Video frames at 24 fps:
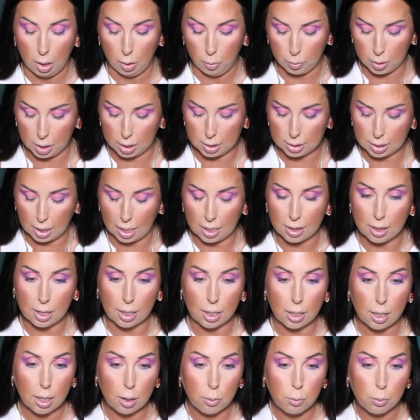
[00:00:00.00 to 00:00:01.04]
Whereas I
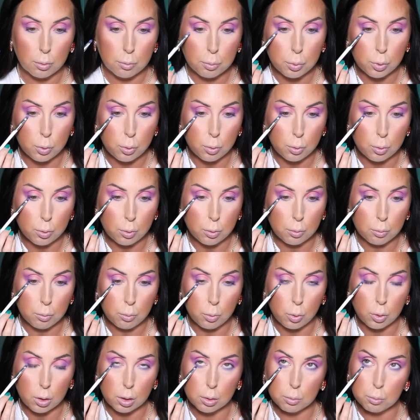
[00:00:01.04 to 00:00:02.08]
think it would pull
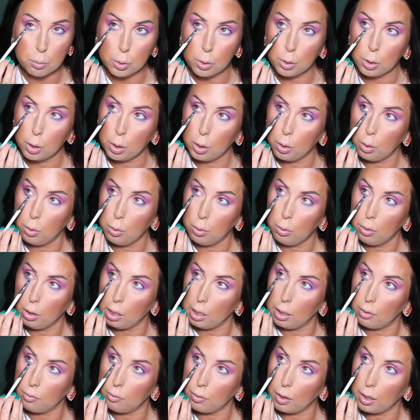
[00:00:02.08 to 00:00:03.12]
more blue
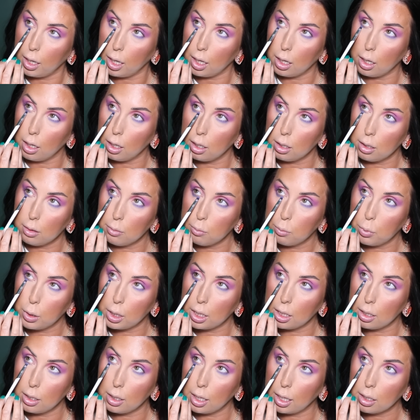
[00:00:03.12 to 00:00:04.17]
if I put
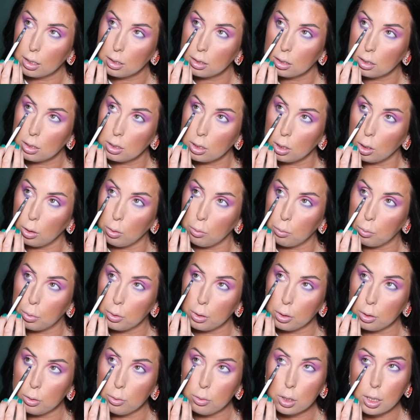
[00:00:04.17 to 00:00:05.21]
it next to
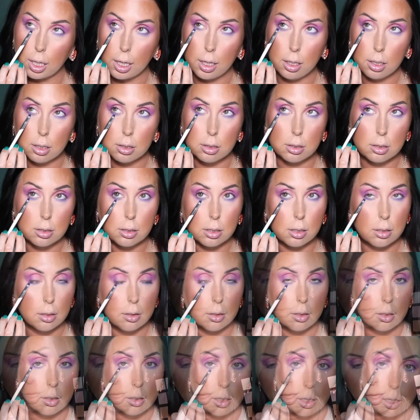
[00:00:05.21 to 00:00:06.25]
blue shades.
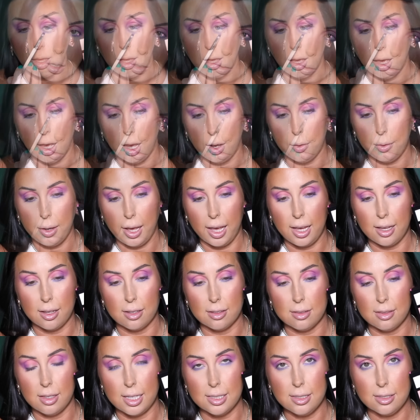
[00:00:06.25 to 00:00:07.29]
Okay,
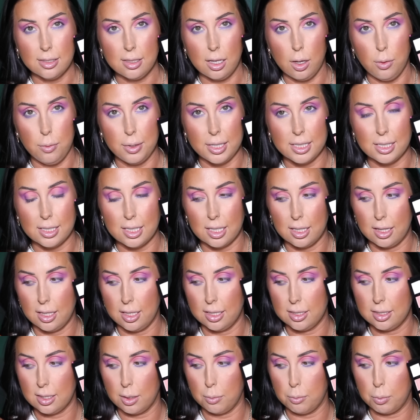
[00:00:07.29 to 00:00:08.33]
let's go into
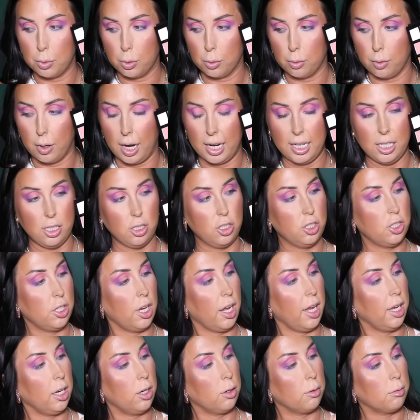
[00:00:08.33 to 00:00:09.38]
this bright
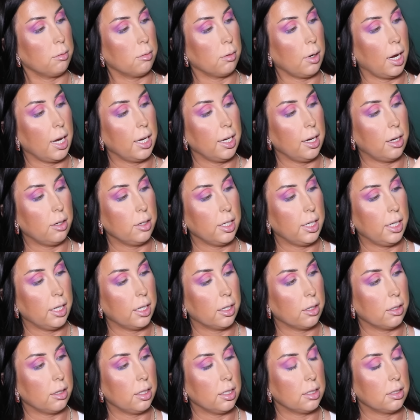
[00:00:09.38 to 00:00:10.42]
shade right out
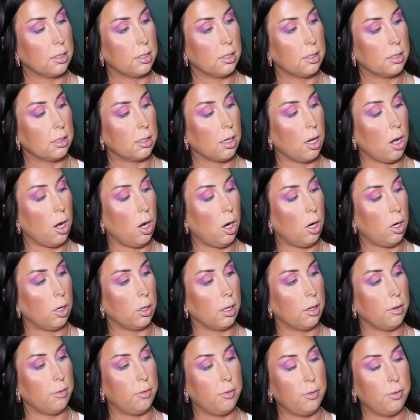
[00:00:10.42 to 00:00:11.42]
here. This is called